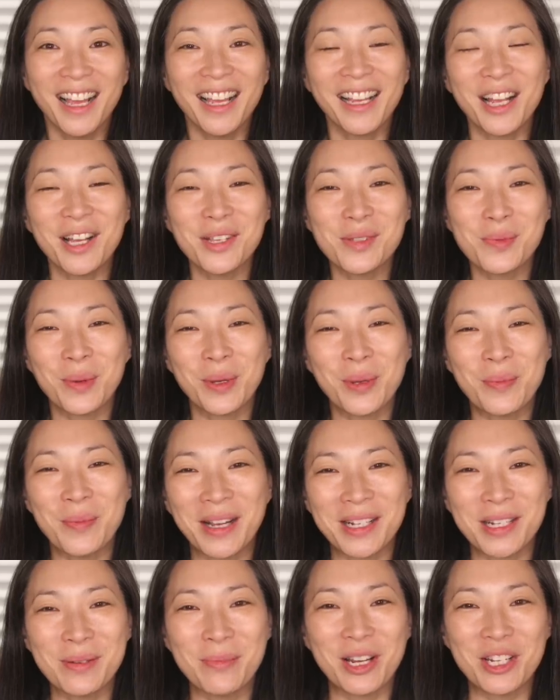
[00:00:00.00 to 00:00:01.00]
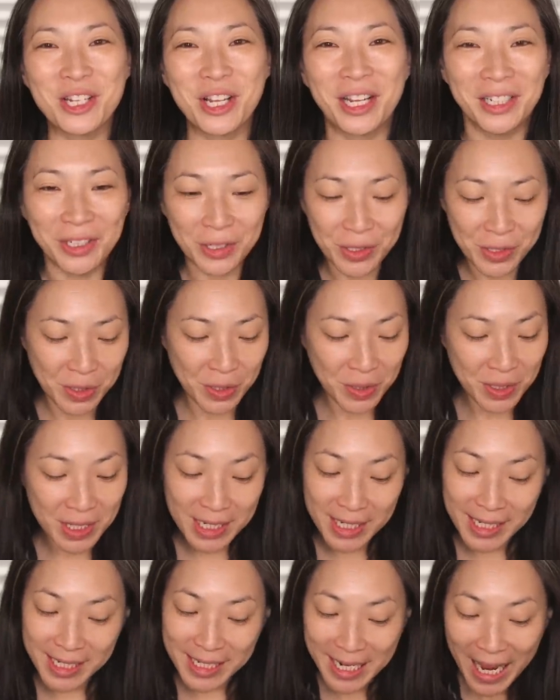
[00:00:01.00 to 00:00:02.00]
Hey guys, welcome back to my channel. So
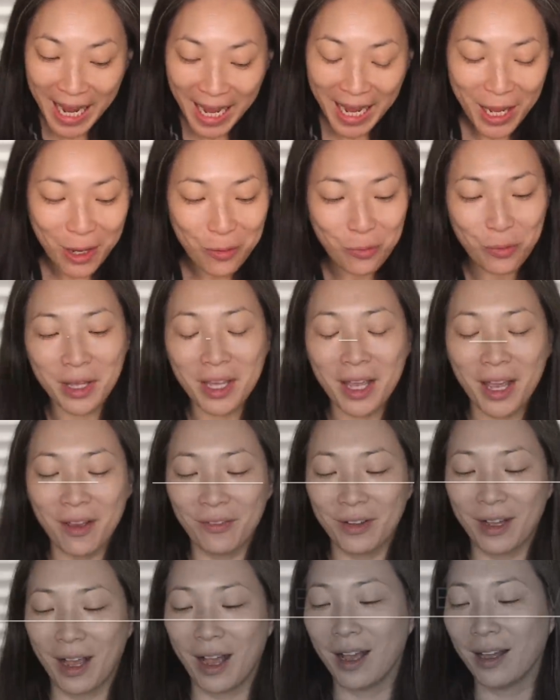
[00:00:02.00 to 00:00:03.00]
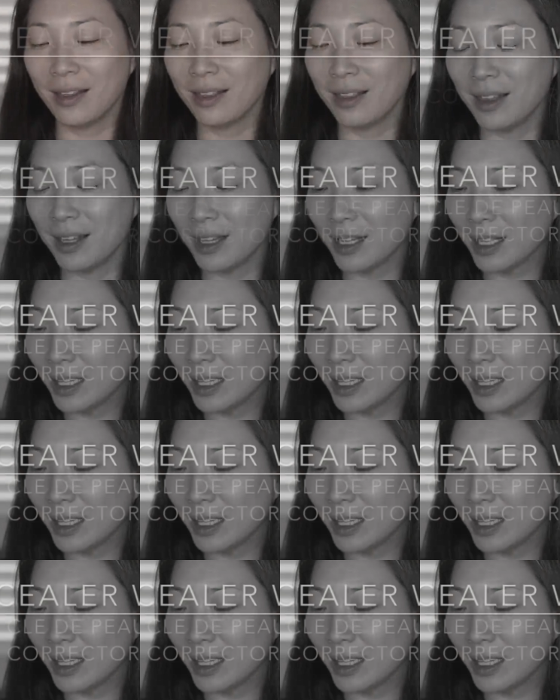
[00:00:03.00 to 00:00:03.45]
today we have got the